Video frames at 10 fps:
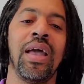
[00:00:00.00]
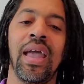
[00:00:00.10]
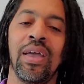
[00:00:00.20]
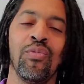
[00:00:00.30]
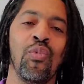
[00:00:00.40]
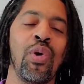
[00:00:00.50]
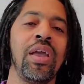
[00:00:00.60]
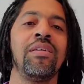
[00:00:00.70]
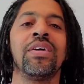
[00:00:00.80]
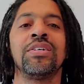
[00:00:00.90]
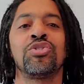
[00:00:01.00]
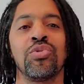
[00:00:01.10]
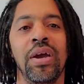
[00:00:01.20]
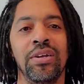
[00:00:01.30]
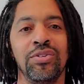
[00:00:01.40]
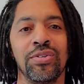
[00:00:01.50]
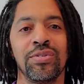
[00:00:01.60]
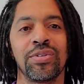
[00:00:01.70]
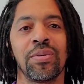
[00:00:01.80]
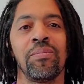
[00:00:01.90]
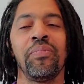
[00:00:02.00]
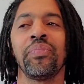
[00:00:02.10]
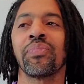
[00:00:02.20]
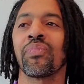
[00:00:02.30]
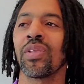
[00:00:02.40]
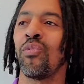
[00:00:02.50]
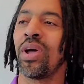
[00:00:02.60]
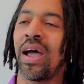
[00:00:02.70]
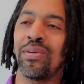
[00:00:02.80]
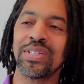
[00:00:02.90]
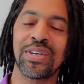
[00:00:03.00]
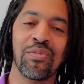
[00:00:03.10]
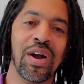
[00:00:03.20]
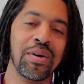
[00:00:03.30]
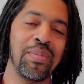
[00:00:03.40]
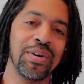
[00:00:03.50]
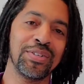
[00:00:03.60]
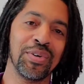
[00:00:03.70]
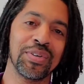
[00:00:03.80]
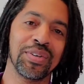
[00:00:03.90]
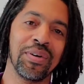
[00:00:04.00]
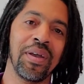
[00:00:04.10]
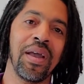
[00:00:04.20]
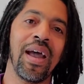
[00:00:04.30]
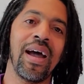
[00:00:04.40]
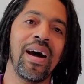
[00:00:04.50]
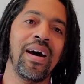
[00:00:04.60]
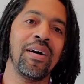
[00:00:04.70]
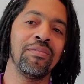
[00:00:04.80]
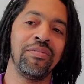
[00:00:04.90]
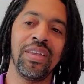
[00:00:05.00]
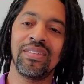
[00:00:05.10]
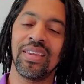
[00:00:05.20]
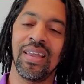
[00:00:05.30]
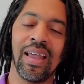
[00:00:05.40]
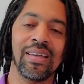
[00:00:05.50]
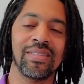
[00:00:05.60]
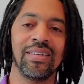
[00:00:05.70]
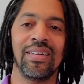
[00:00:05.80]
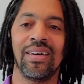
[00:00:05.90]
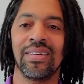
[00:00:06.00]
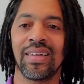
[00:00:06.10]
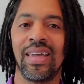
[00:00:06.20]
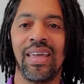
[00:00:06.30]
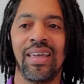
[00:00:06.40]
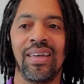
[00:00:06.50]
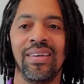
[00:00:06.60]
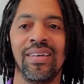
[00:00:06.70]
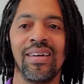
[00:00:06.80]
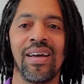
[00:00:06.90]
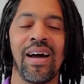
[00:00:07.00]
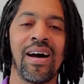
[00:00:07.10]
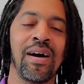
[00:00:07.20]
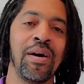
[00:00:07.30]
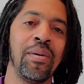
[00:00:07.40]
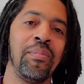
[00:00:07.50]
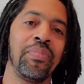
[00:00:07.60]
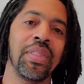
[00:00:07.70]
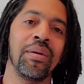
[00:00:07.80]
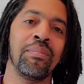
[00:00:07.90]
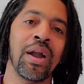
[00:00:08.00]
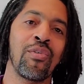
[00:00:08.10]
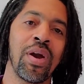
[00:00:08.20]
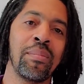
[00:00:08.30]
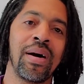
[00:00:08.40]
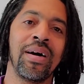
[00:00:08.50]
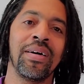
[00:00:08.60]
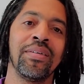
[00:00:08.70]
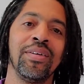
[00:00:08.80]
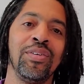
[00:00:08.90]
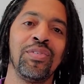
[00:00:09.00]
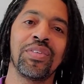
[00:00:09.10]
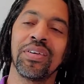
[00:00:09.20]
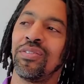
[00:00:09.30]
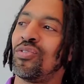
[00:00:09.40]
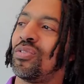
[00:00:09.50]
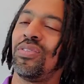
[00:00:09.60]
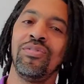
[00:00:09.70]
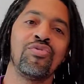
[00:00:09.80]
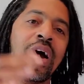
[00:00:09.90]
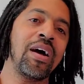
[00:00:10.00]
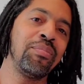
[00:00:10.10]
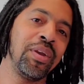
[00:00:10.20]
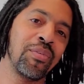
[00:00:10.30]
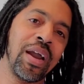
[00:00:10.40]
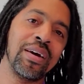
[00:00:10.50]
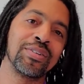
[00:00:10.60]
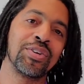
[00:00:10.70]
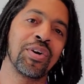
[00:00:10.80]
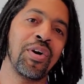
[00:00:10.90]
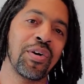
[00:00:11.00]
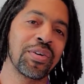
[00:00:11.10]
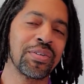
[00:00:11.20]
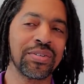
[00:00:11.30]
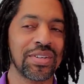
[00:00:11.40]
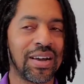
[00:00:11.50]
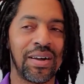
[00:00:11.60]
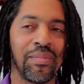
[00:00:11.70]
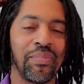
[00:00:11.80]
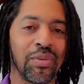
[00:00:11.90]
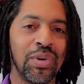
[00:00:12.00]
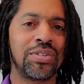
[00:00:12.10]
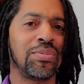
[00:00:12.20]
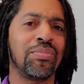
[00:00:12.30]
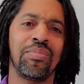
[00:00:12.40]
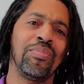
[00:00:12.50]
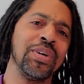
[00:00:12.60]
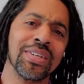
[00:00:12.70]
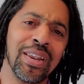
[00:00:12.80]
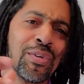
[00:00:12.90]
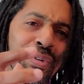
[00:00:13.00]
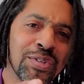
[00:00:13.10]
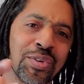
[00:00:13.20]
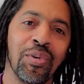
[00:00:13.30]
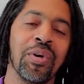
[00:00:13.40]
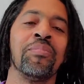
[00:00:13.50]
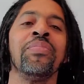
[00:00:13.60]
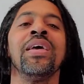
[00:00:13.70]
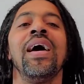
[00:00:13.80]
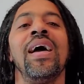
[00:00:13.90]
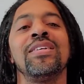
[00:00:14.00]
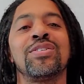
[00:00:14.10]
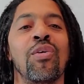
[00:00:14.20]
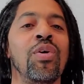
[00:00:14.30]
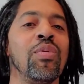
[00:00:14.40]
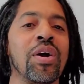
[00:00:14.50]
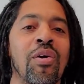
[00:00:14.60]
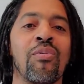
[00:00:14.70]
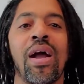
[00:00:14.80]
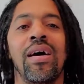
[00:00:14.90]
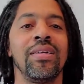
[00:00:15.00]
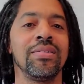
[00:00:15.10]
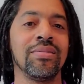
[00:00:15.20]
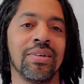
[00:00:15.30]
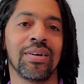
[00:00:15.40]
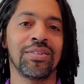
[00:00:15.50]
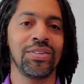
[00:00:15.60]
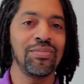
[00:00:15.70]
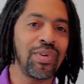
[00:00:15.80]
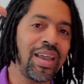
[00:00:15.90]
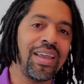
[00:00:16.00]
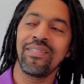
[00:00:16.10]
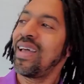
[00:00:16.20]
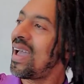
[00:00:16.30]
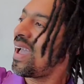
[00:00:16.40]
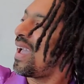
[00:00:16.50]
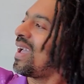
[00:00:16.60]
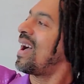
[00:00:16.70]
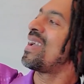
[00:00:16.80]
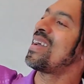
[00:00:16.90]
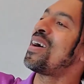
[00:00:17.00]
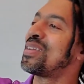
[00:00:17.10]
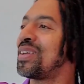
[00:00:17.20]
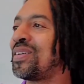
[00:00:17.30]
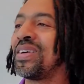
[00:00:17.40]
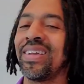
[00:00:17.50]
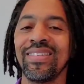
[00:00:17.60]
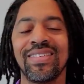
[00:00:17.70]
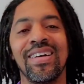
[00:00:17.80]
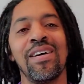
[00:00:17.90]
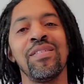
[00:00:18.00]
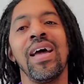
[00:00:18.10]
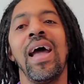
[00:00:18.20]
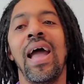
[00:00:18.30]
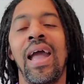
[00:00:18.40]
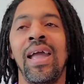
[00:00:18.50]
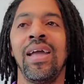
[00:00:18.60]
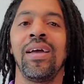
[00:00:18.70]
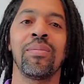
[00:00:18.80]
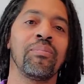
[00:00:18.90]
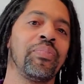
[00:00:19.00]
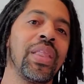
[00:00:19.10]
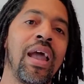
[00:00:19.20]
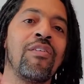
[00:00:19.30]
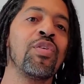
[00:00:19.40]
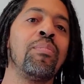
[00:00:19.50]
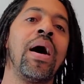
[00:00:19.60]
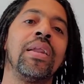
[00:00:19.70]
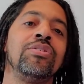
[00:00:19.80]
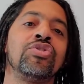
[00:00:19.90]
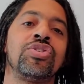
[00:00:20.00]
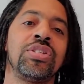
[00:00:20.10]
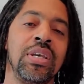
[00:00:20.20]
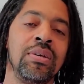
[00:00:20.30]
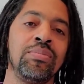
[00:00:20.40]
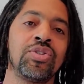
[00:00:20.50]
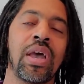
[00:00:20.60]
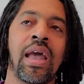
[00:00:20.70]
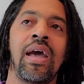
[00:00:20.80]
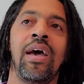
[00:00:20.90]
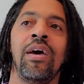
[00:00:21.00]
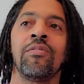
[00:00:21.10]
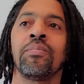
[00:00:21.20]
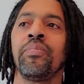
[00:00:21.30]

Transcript: and wave at strangers. When I was in Rockmart, Georgia, visiting as a kid, my grandma used to drive me around to Carter's, which was a local store. And so we would go around and, she'd wave, hey, how y'all doing and stuff. And everybody just seemed to have